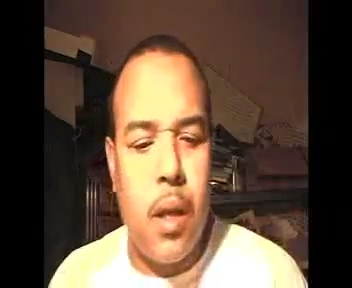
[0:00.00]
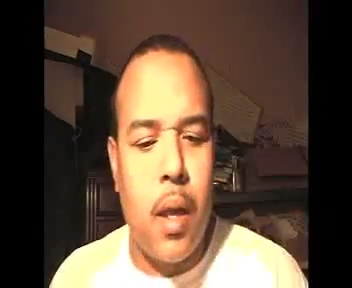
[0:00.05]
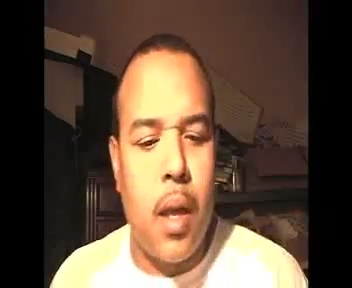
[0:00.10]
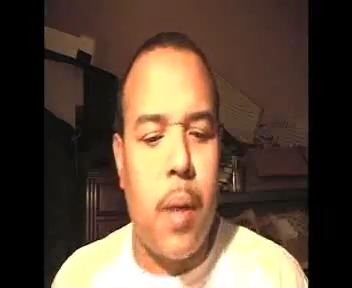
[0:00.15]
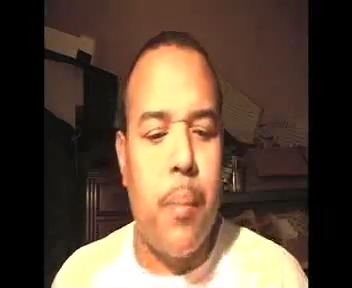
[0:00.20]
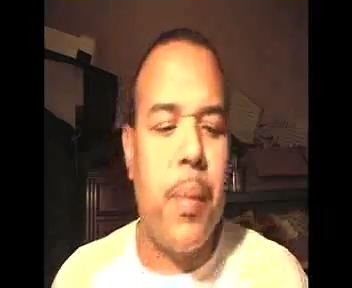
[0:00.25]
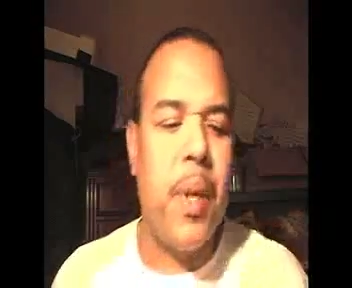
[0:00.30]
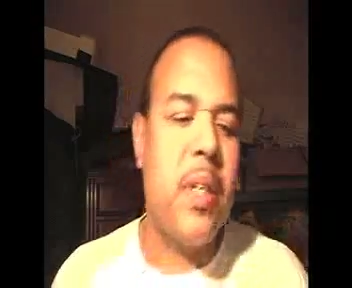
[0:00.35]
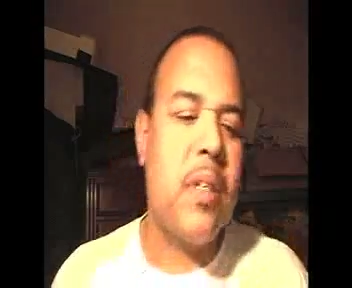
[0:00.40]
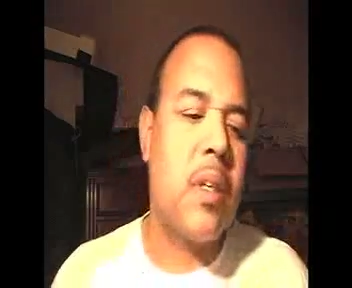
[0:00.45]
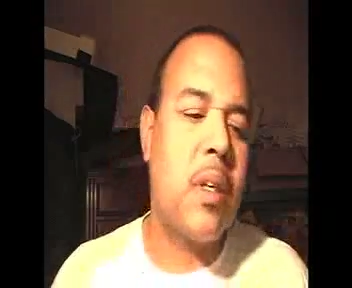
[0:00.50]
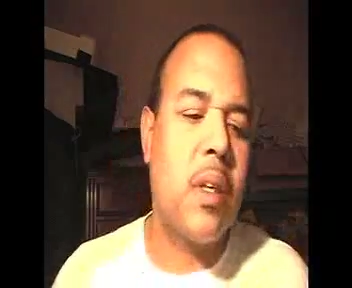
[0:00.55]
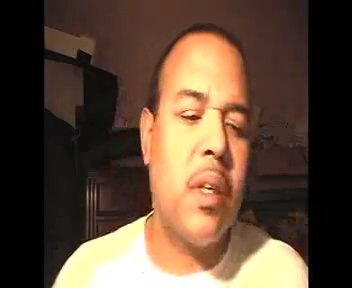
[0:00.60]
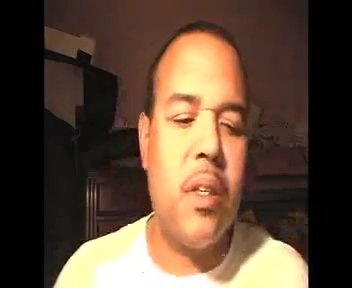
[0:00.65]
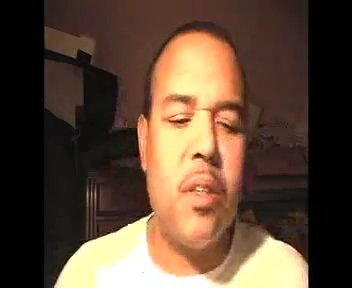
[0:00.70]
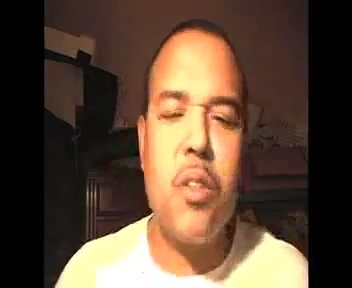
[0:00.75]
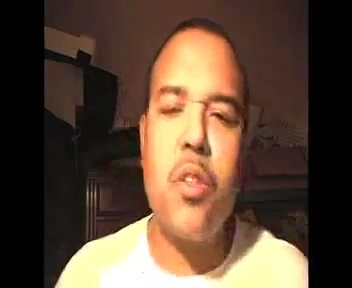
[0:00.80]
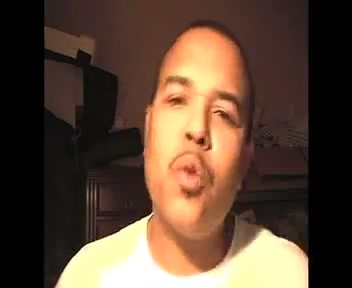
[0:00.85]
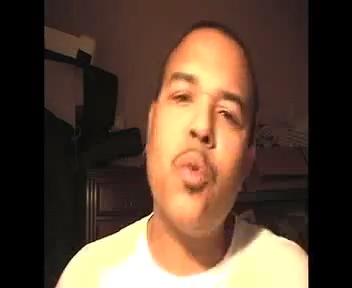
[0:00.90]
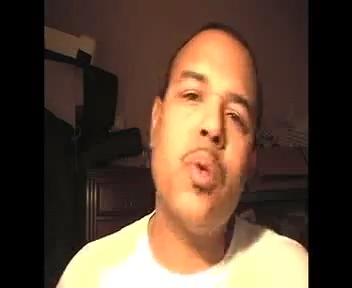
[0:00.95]
And basically,
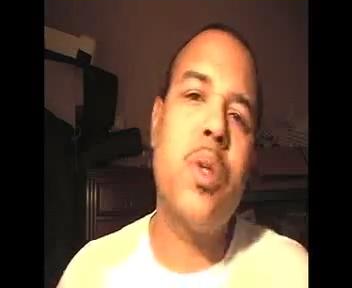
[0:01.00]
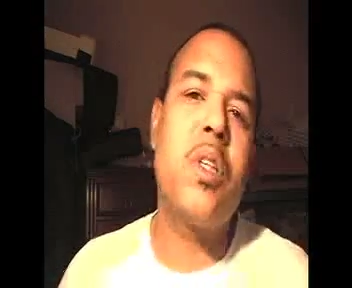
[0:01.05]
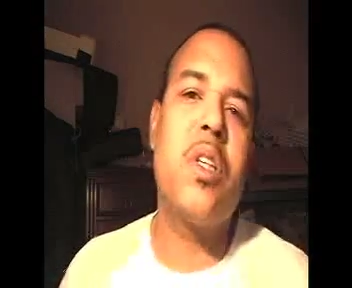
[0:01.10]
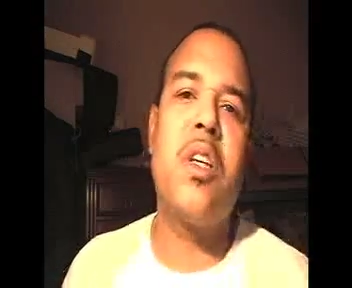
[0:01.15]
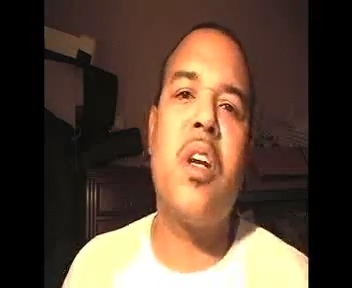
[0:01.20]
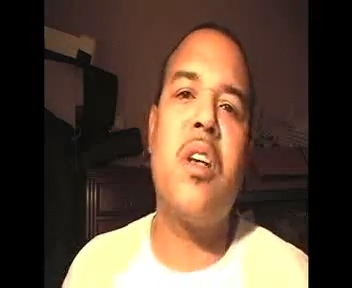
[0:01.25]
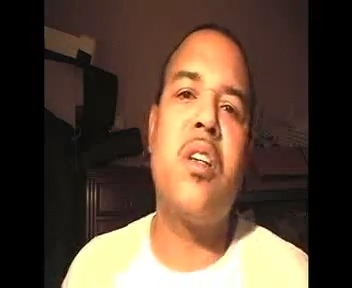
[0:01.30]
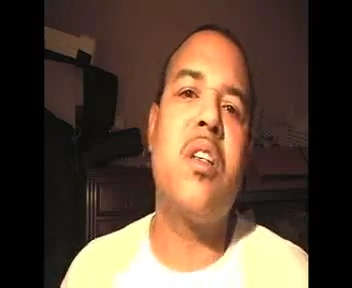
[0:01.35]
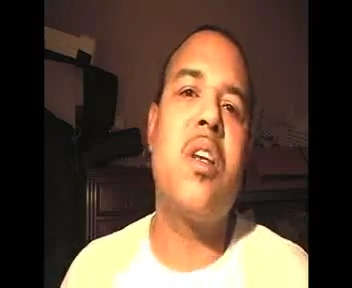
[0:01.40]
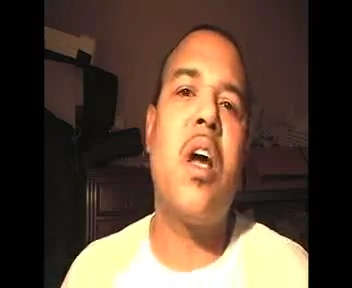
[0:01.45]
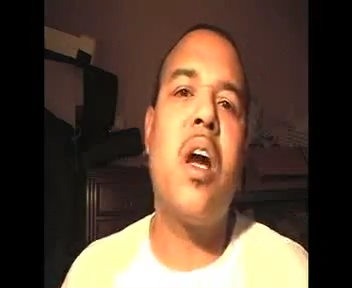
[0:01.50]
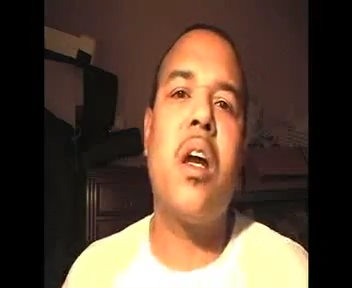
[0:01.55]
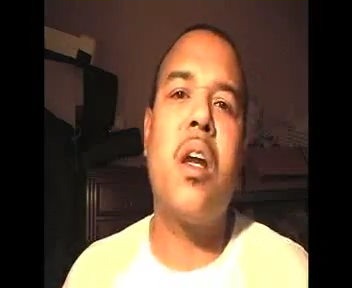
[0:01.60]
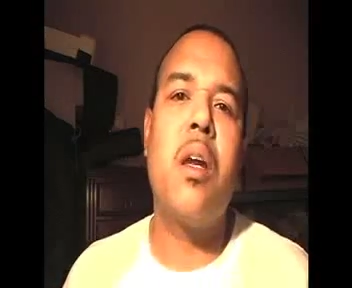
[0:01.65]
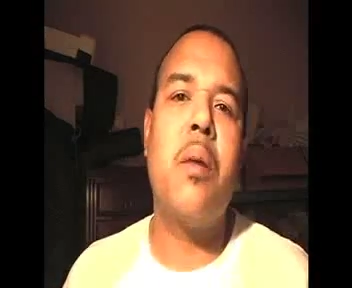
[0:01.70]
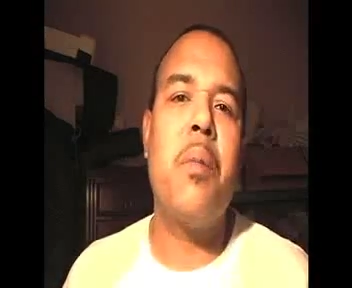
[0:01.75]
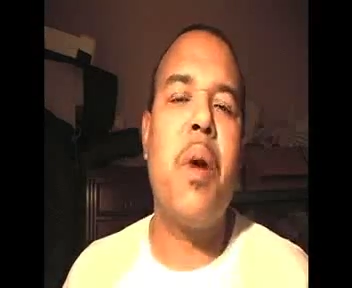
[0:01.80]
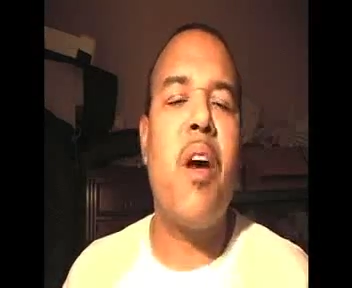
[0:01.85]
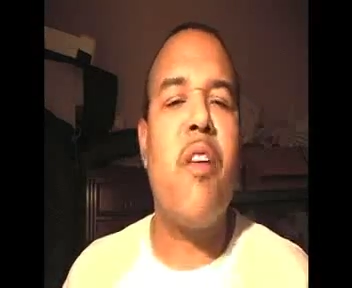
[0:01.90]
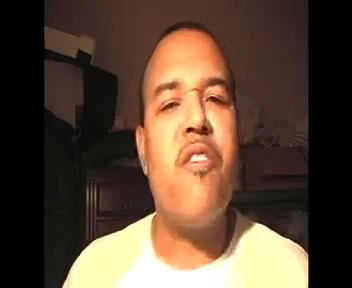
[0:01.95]
Stewart starts
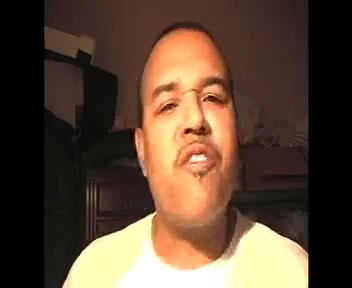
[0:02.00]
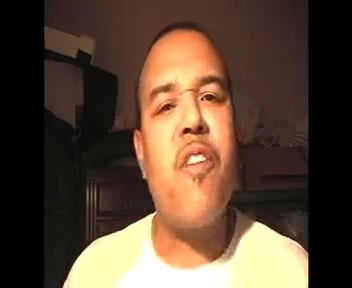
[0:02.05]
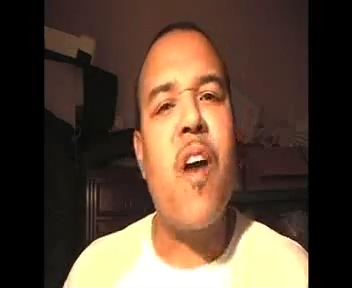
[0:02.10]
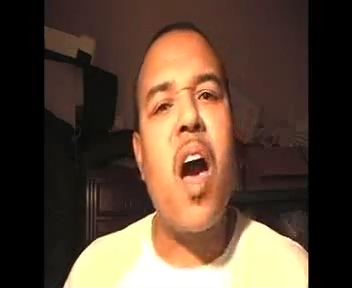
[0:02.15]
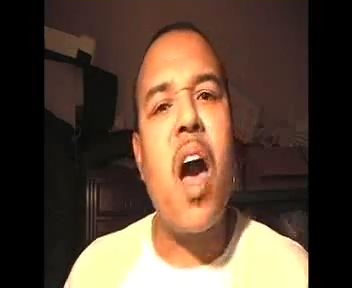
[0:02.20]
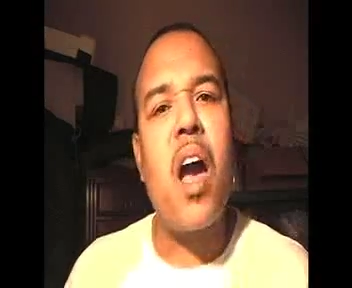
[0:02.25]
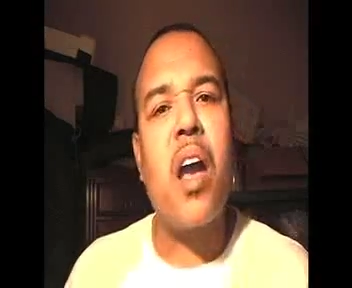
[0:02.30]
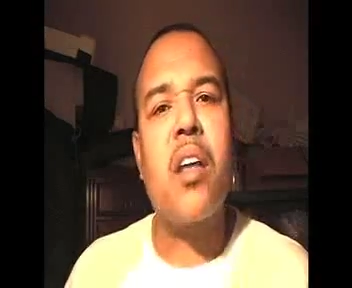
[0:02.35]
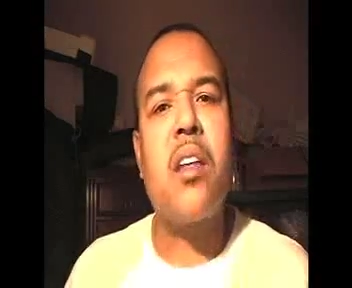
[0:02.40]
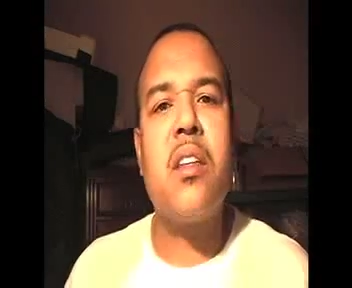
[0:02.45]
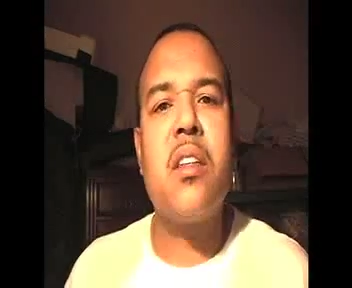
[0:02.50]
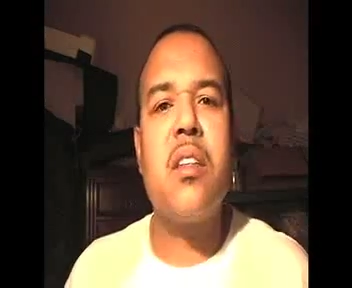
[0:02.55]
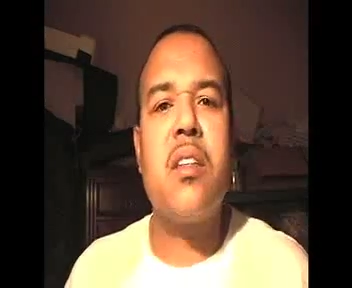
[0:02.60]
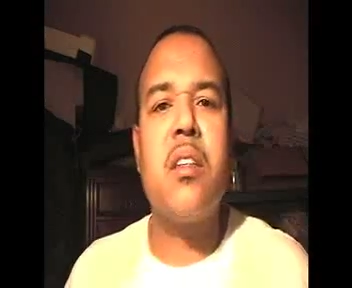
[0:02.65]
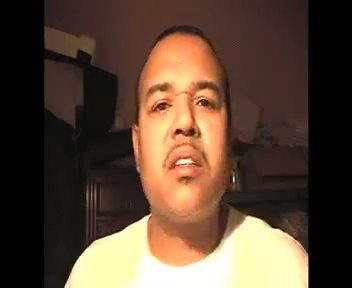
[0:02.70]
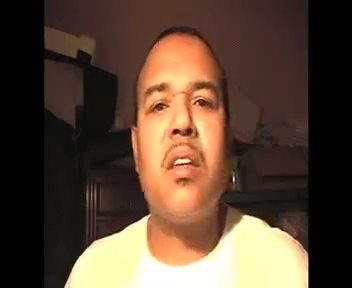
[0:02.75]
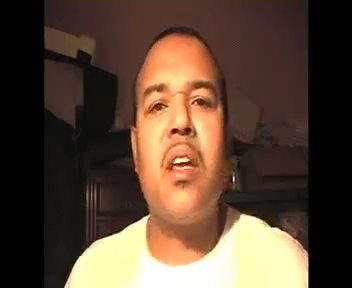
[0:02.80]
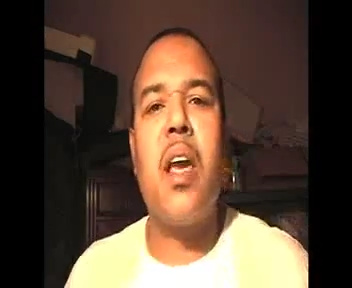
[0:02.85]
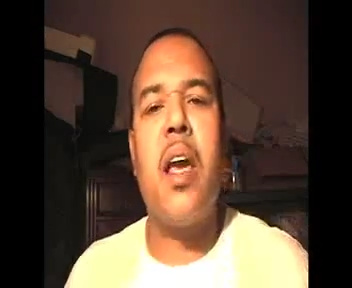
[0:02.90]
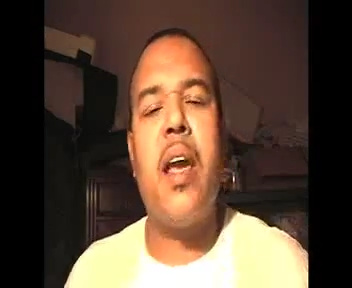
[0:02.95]
talking about
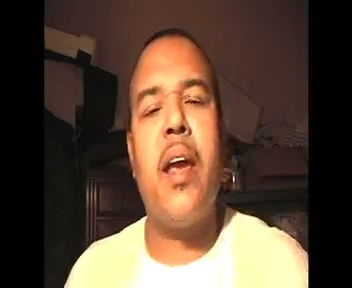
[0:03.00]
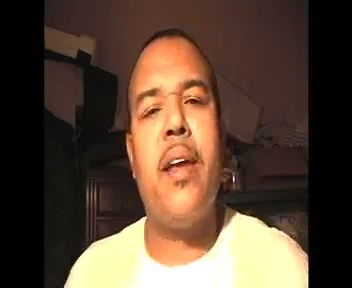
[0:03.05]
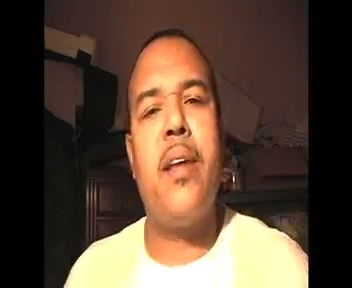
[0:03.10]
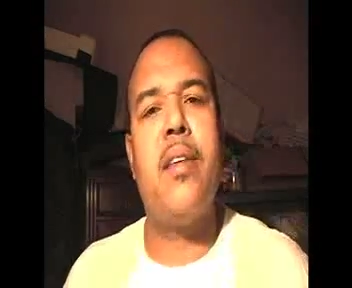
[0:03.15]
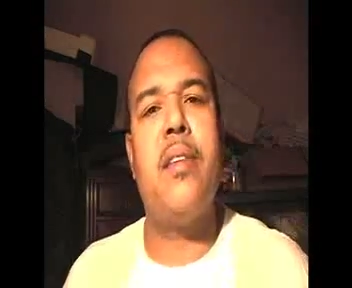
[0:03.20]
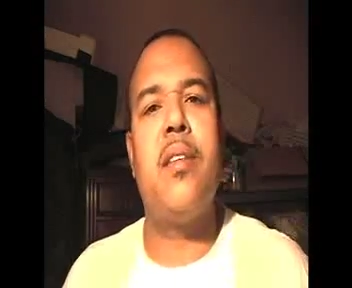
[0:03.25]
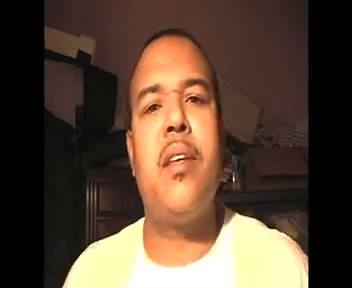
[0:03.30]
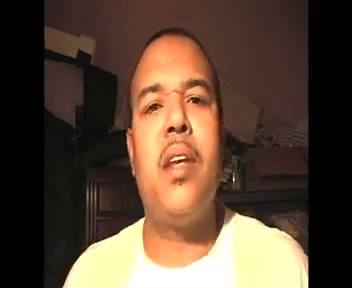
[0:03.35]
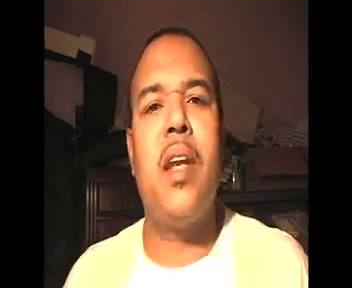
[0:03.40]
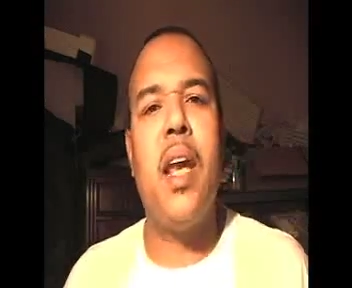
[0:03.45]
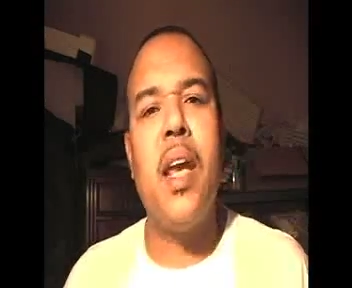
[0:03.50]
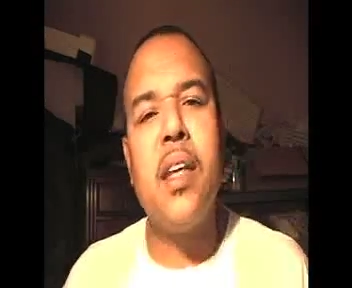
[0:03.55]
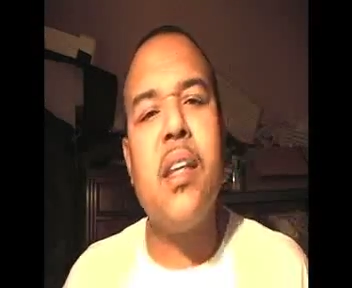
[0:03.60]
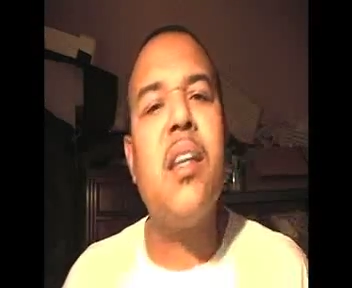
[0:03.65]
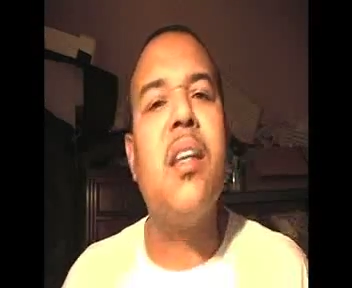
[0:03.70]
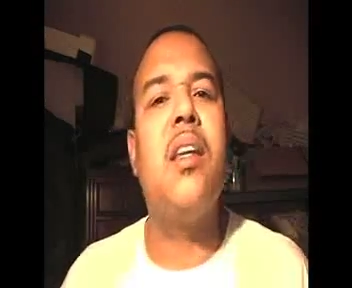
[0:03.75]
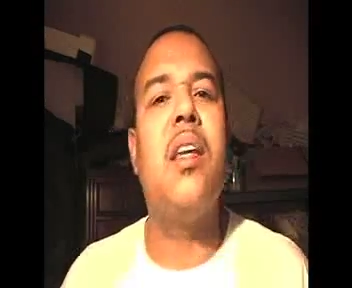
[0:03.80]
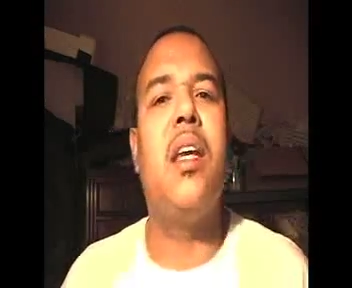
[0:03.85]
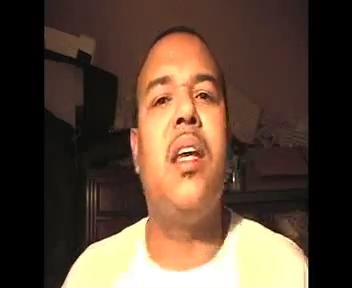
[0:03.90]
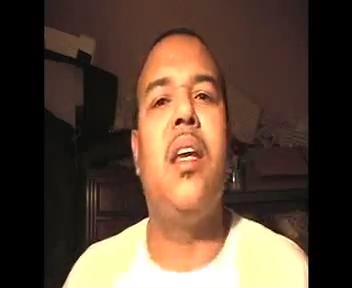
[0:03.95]
Fox as an
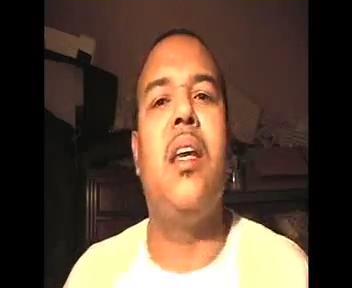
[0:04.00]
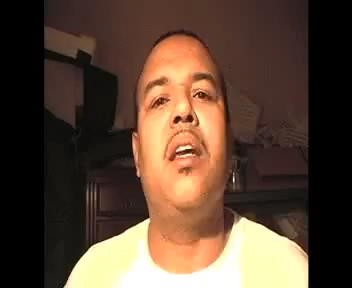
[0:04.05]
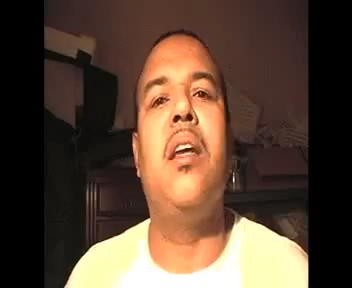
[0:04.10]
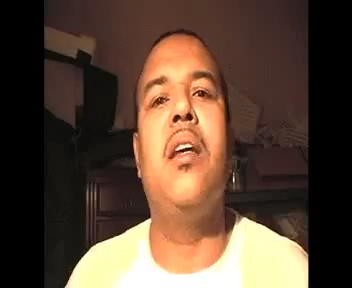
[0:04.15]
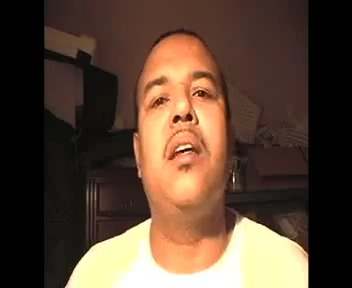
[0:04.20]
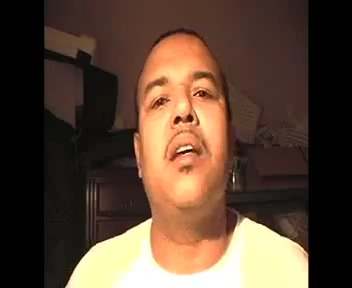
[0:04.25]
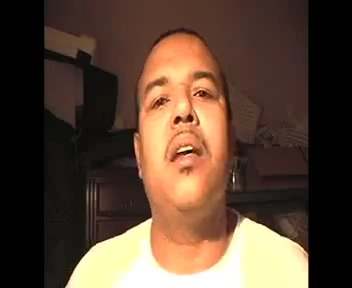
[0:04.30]
entity.